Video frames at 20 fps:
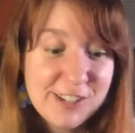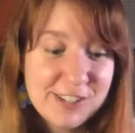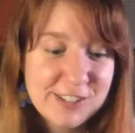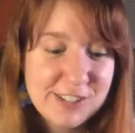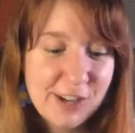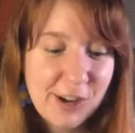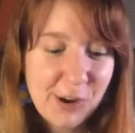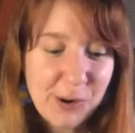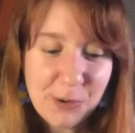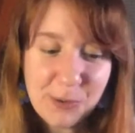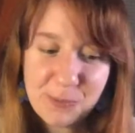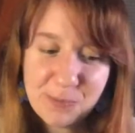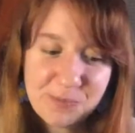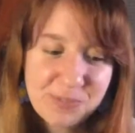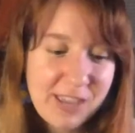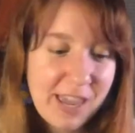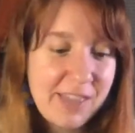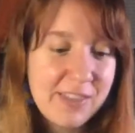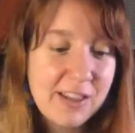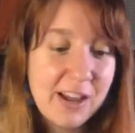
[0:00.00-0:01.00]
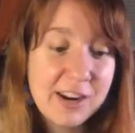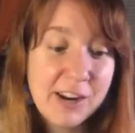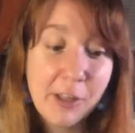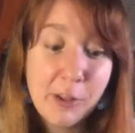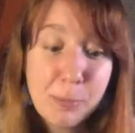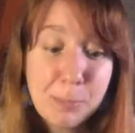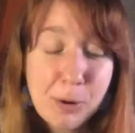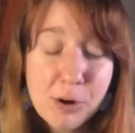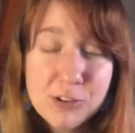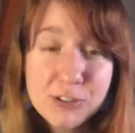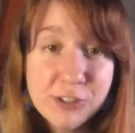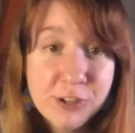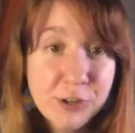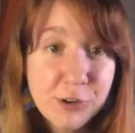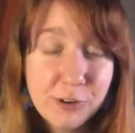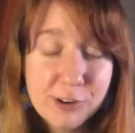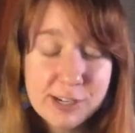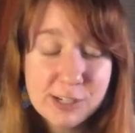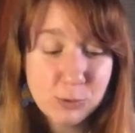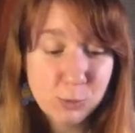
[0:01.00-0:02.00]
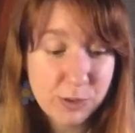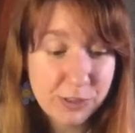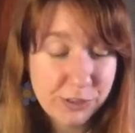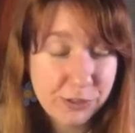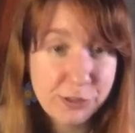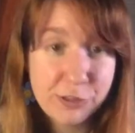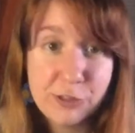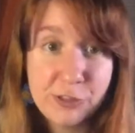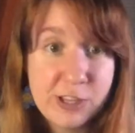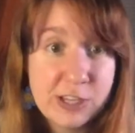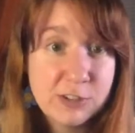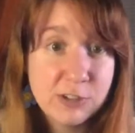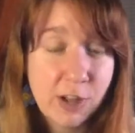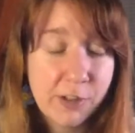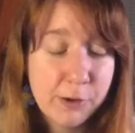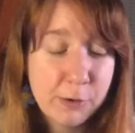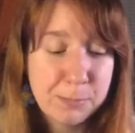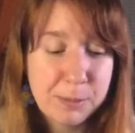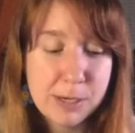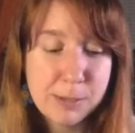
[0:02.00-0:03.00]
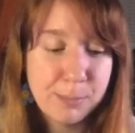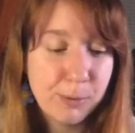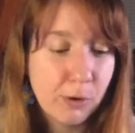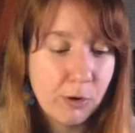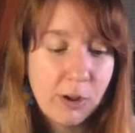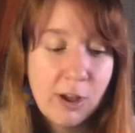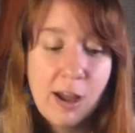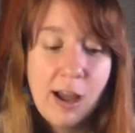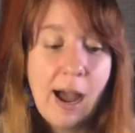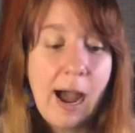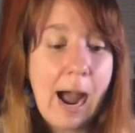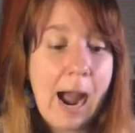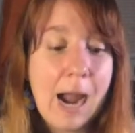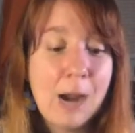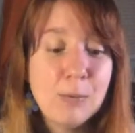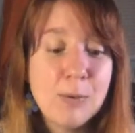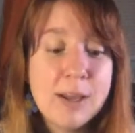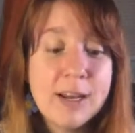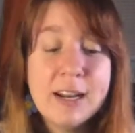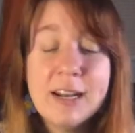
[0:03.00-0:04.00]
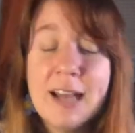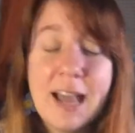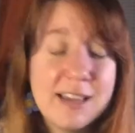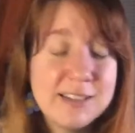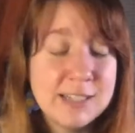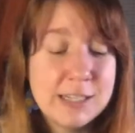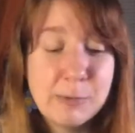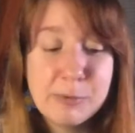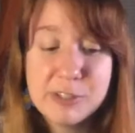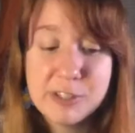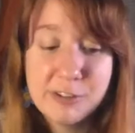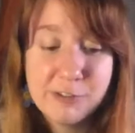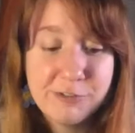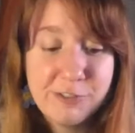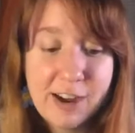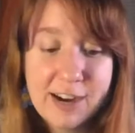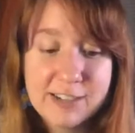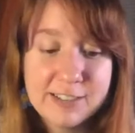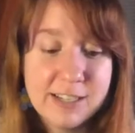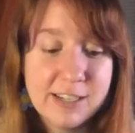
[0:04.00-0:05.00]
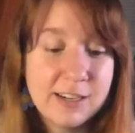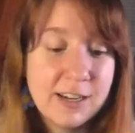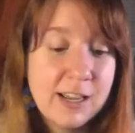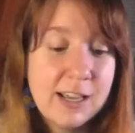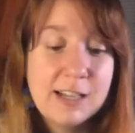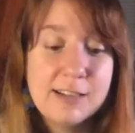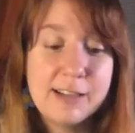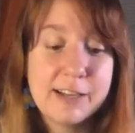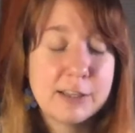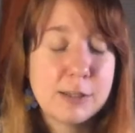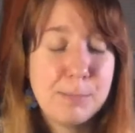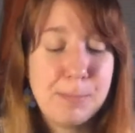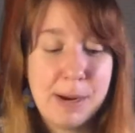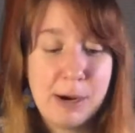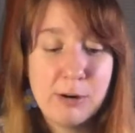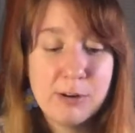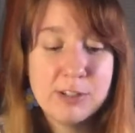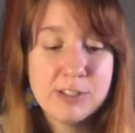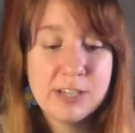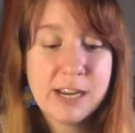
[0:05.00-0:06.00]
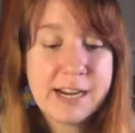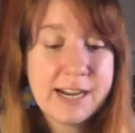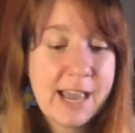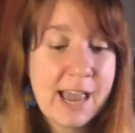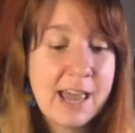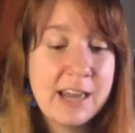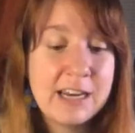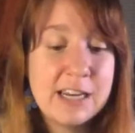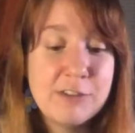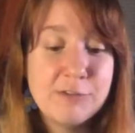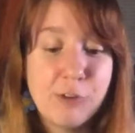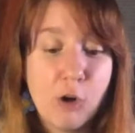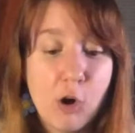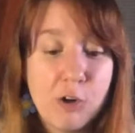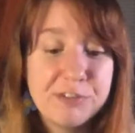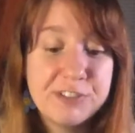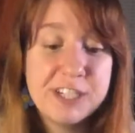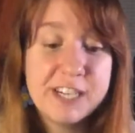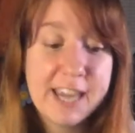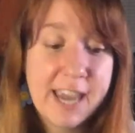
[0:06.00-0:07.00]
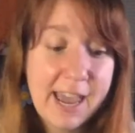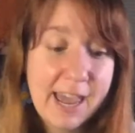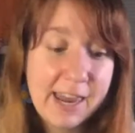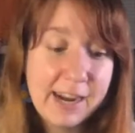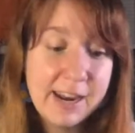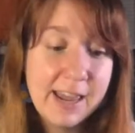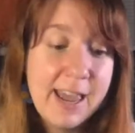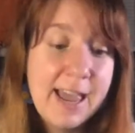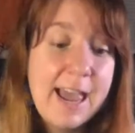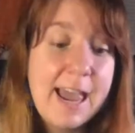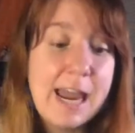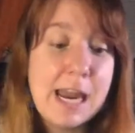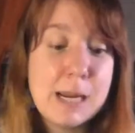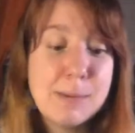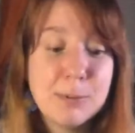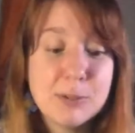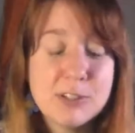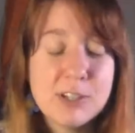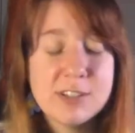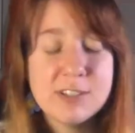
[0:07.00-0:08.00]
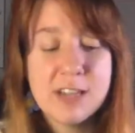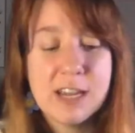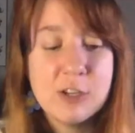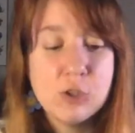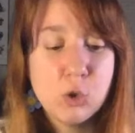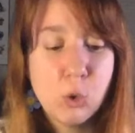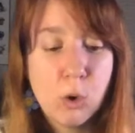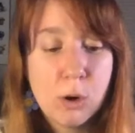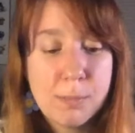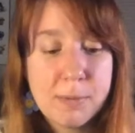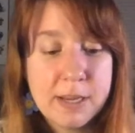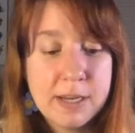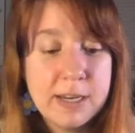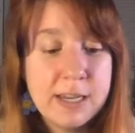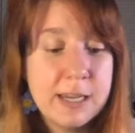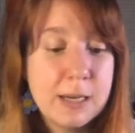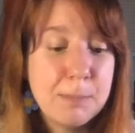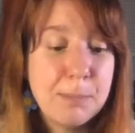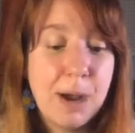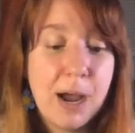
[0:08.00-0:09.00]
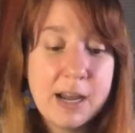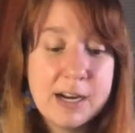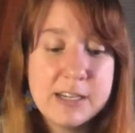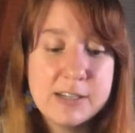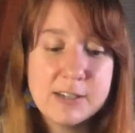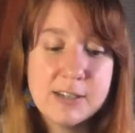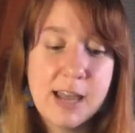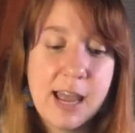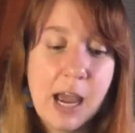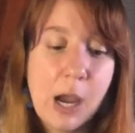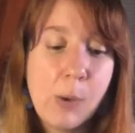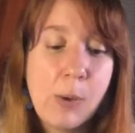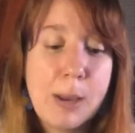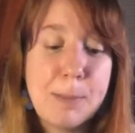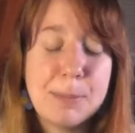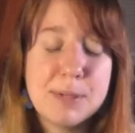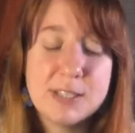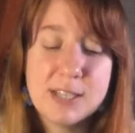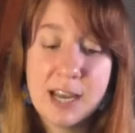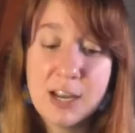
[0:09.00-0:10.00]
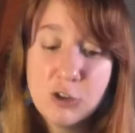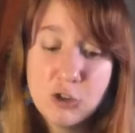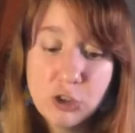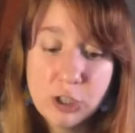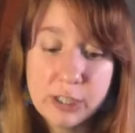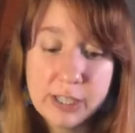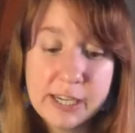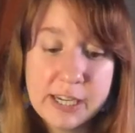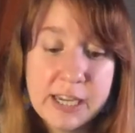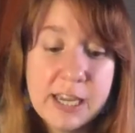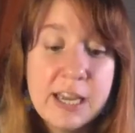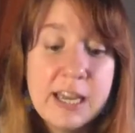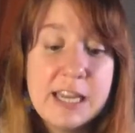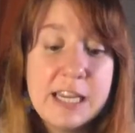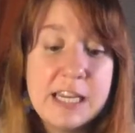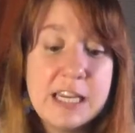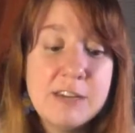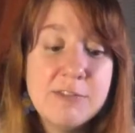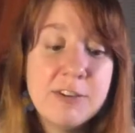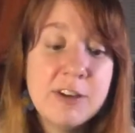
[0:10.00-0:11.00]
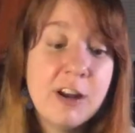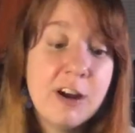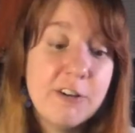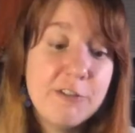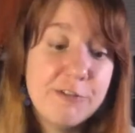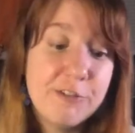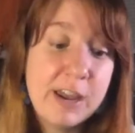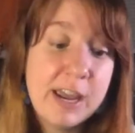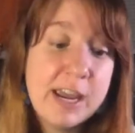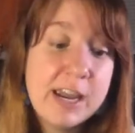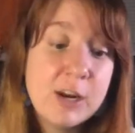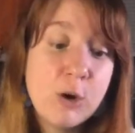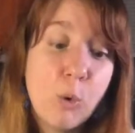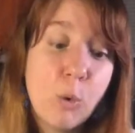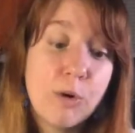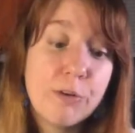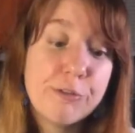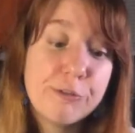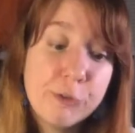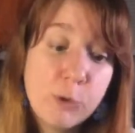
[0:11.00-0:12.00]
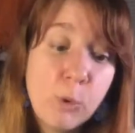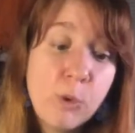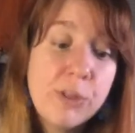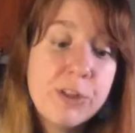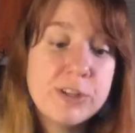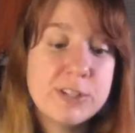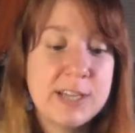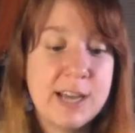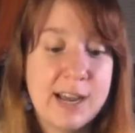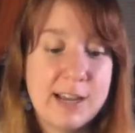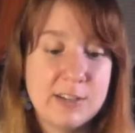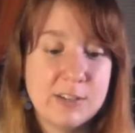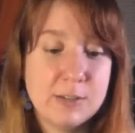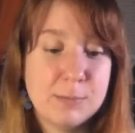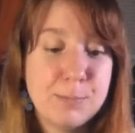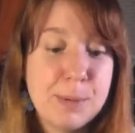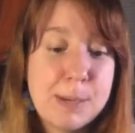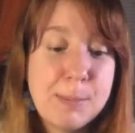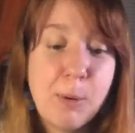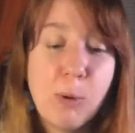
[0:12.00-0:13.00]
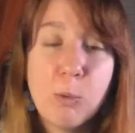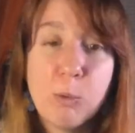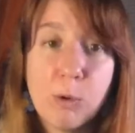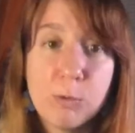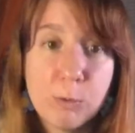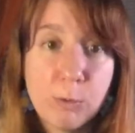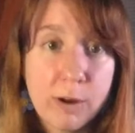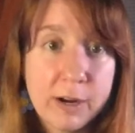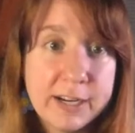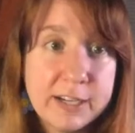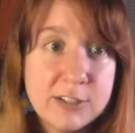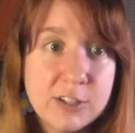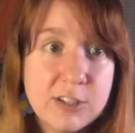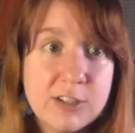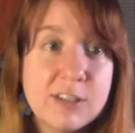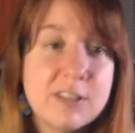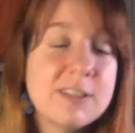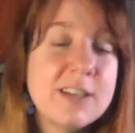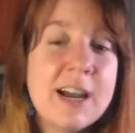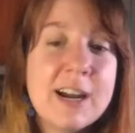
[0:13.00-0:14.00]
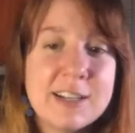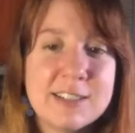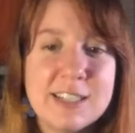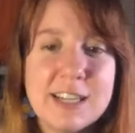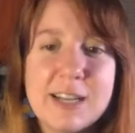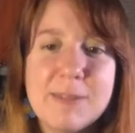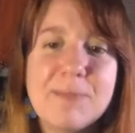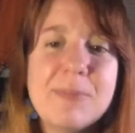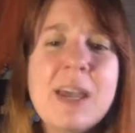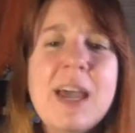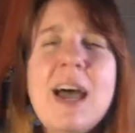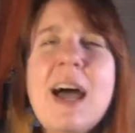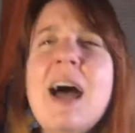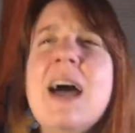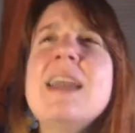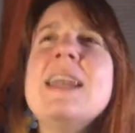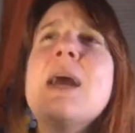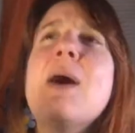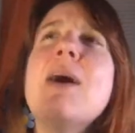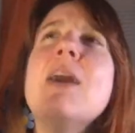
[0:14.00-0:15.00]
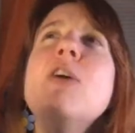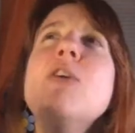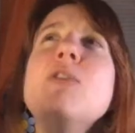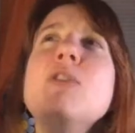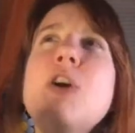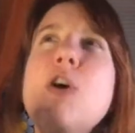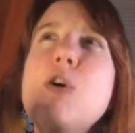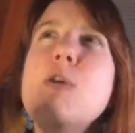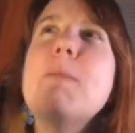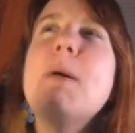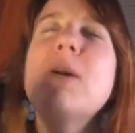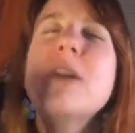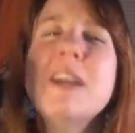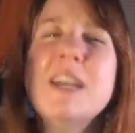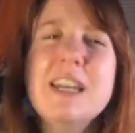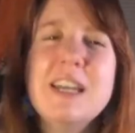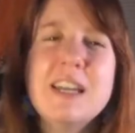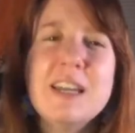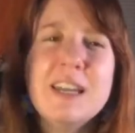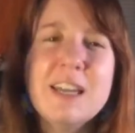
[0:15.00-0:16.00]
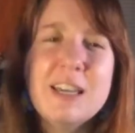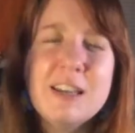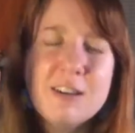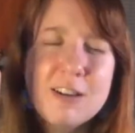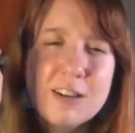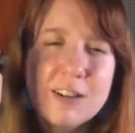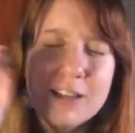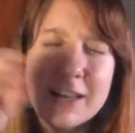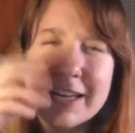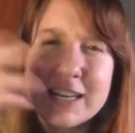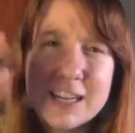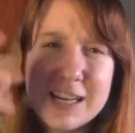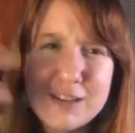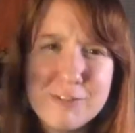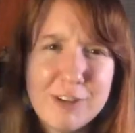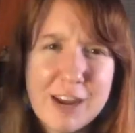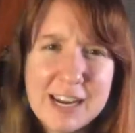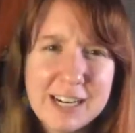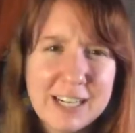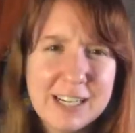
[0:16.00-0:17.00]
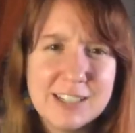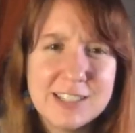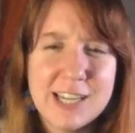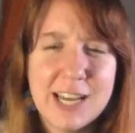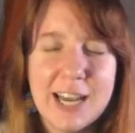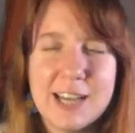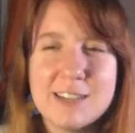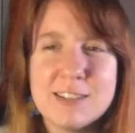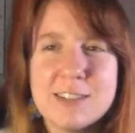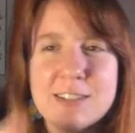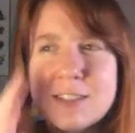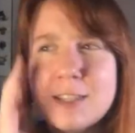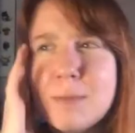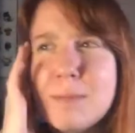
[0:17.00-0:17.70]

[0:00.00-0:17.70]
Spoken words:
So, and another person agrees with these other people. I read it as he was infected, like the parasite had evolved again, able to stay dormant in bodies now and potentially even evade or fool the tests people were running to detect it. Now, I don't know about evading tests.